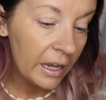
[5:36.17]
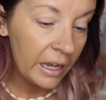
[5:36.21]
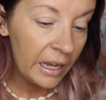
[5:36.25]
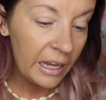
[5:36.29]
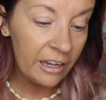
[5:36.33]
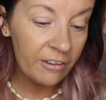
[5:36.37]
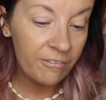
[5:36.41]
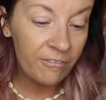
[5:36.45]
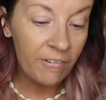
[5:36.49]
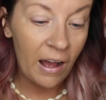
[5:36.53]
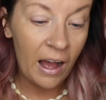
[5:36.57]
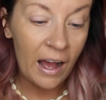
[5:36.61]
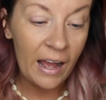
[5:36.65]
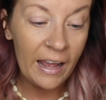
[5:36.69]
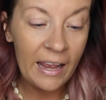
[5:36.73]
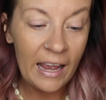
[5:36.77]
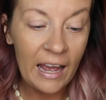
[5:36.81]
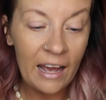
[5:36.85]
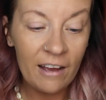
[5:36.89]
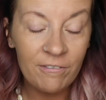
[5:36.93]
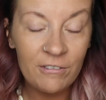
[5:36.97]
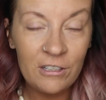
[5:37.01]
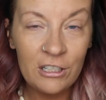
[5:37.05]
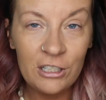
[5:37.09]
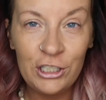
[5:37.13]
If I
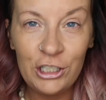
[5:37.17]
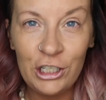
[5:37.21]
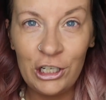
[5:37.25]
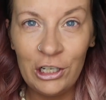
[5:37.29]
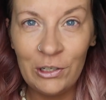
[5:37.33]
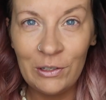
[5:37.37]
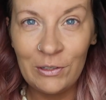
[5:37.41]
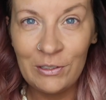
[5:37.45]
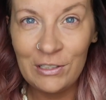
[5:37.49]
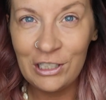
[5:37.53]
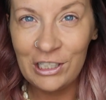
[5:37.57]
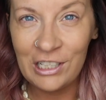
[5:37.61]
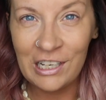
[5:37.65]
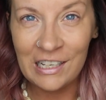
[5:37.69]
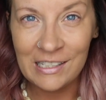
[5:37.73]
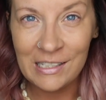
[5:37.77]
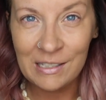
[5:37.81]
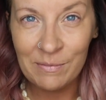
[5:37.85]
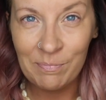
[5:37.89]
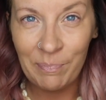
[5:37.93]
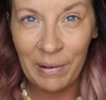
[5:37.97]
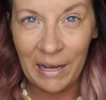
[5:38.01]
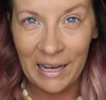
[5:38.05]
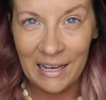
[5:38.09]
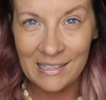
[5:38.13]
have to choose
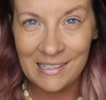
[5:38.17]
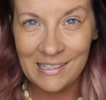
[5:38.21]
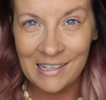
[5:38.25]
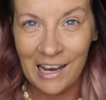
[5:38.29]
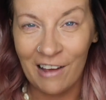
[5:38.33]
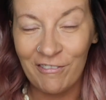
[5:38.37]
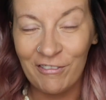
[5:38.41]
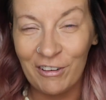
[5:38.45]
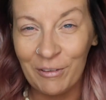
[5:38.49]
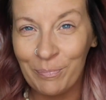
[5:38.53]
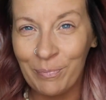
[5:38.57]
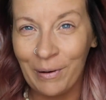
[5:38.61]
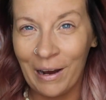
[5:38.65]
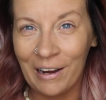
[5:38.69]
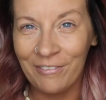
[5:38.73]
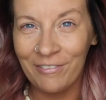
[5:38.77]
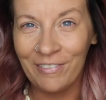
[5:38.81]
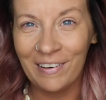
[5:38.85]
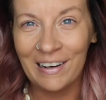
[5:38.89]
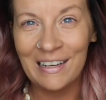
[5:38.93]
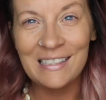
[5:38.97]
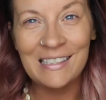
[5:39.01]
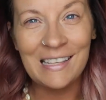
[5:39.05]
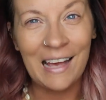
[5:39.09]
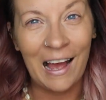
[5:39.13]
just based off of
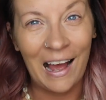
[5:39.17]
preference,